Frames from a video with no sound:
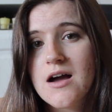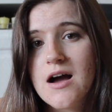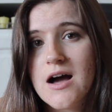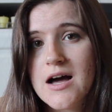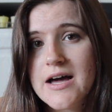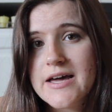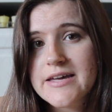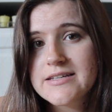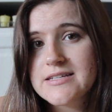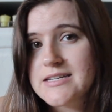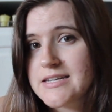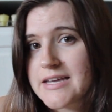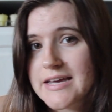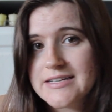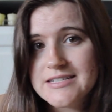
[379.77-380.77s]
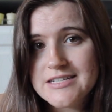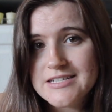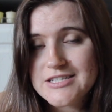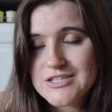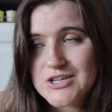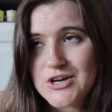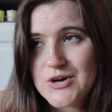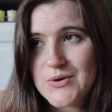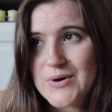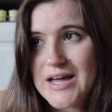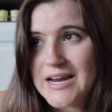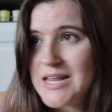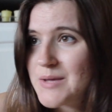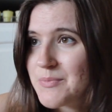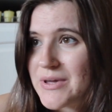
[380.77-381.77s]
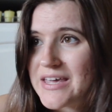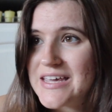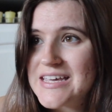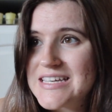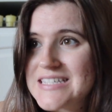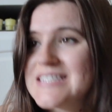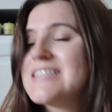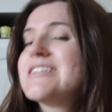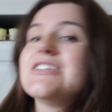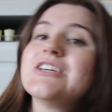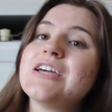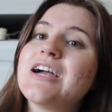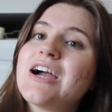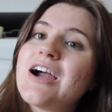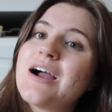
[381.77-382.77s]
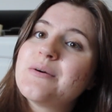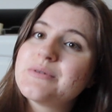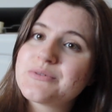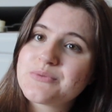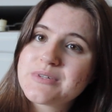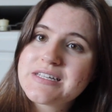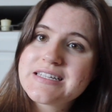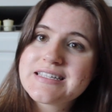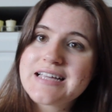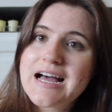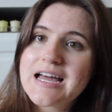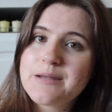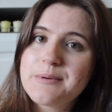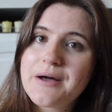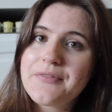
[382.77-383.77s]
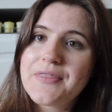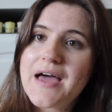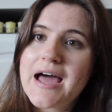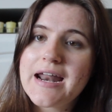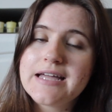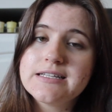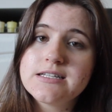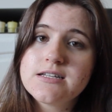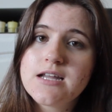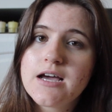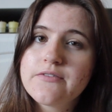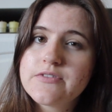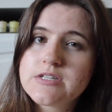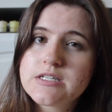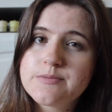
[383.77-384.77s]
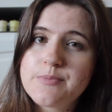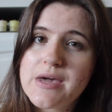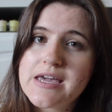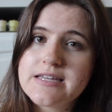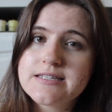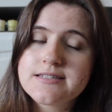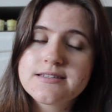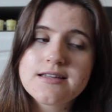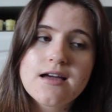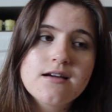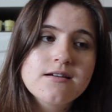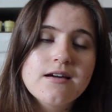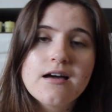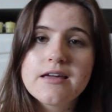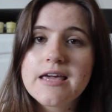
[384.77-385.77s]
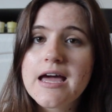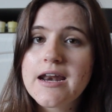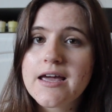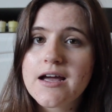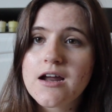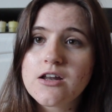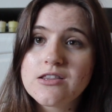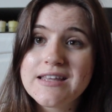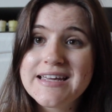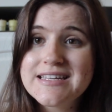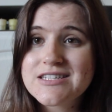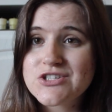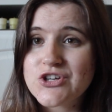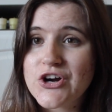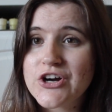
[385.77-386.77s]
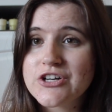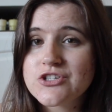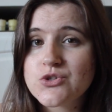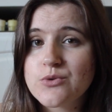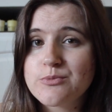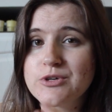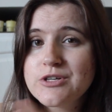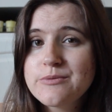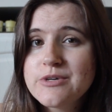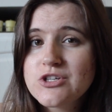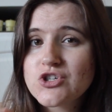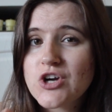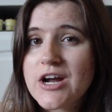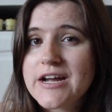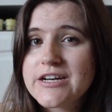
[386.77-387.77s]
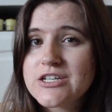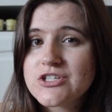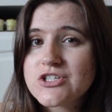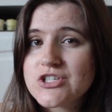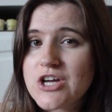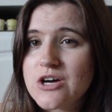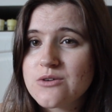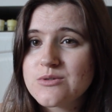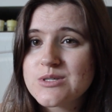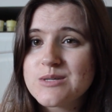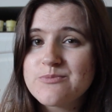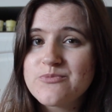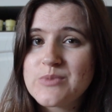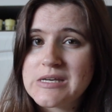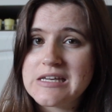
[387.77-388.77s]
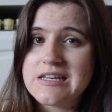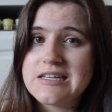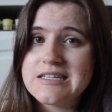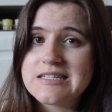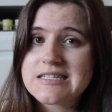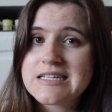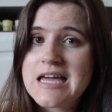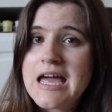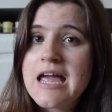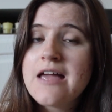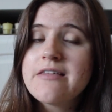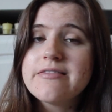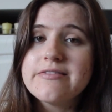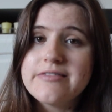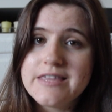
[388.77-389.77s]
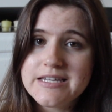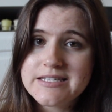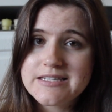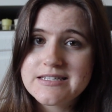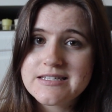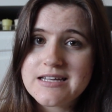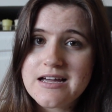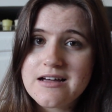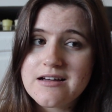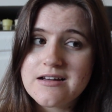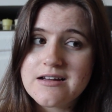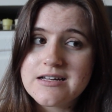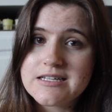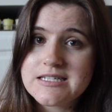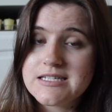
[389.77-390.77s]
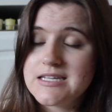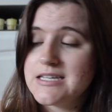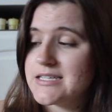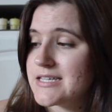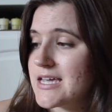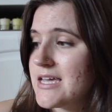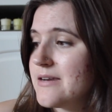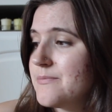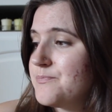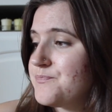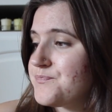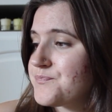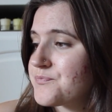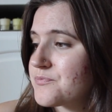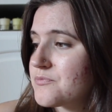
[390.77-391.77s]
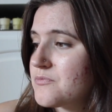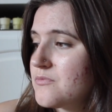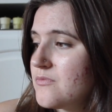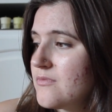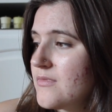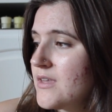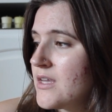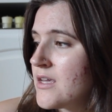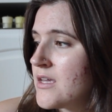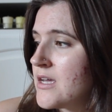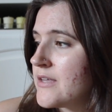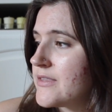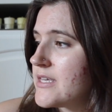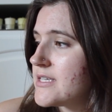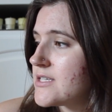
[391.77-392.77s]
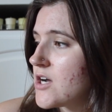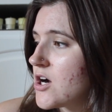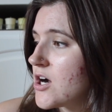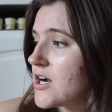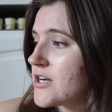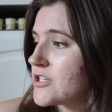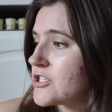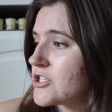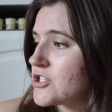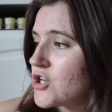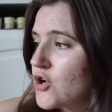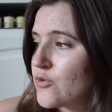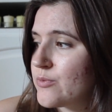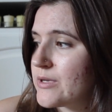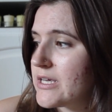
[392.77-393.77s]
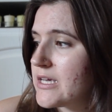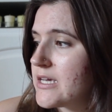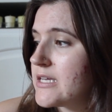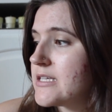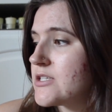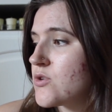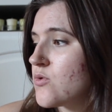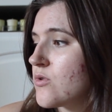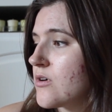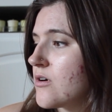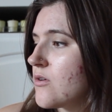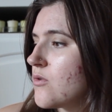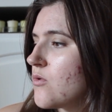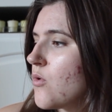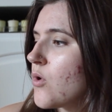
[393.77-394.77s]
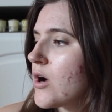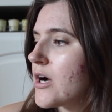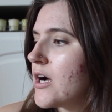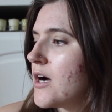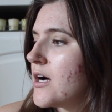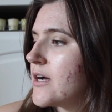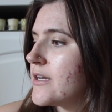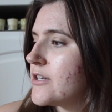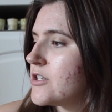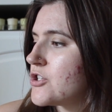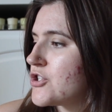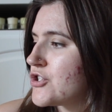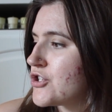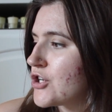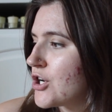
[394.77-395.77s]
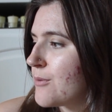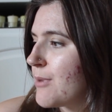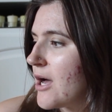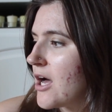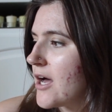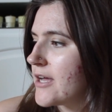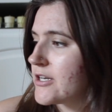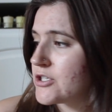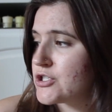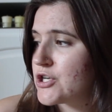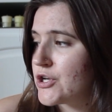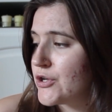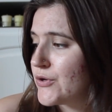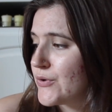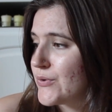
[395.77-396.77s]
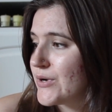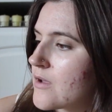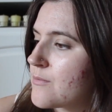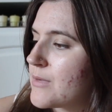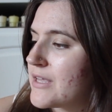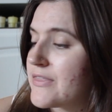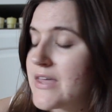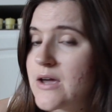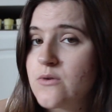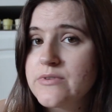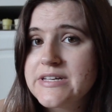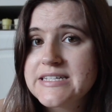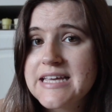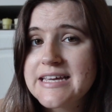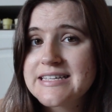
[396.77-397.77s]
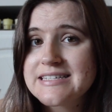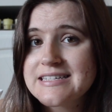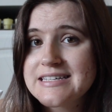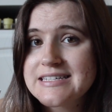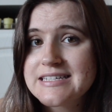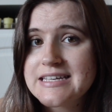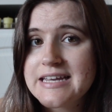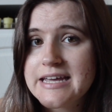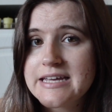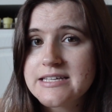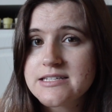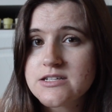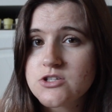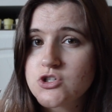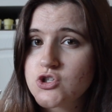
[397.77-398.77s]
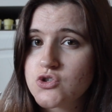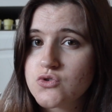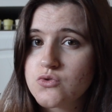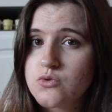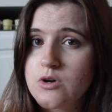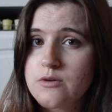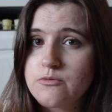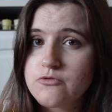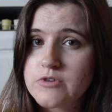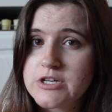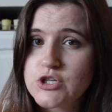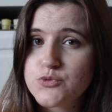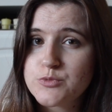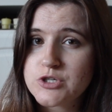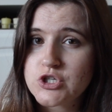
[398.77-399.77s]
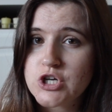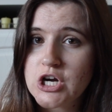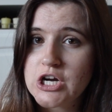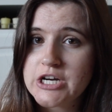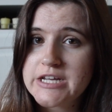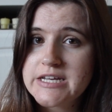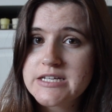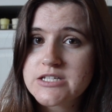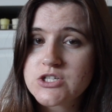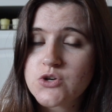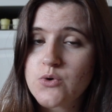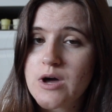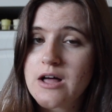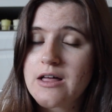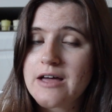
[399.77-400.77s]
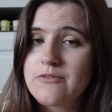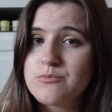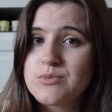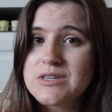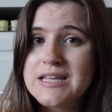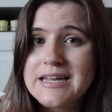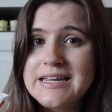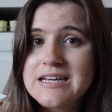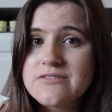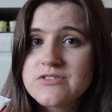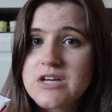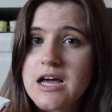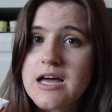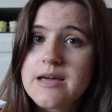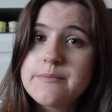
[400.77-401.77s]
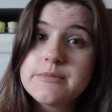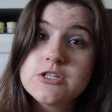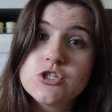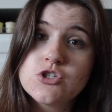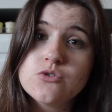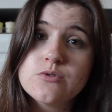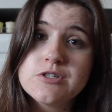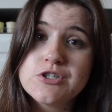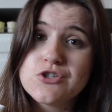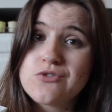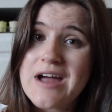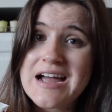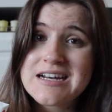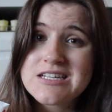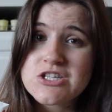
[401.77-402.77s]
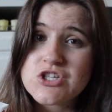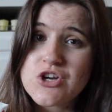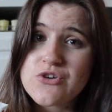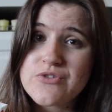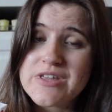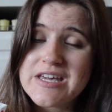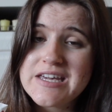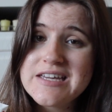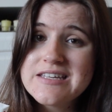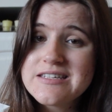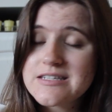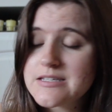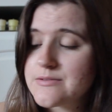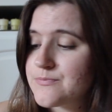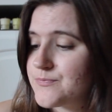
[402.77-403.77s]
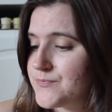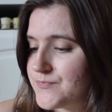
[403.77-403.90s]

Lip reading: I didn't get to sow any peas this year. I was really sad about that. I didn't have the space. Again, I got a late start, so I'm going to be trying to sow some peas this season. These are snow peas or Oregon sugar pod 2, but they only take 60 days to reach maturity, so I'll have plenty of time to direct sow these.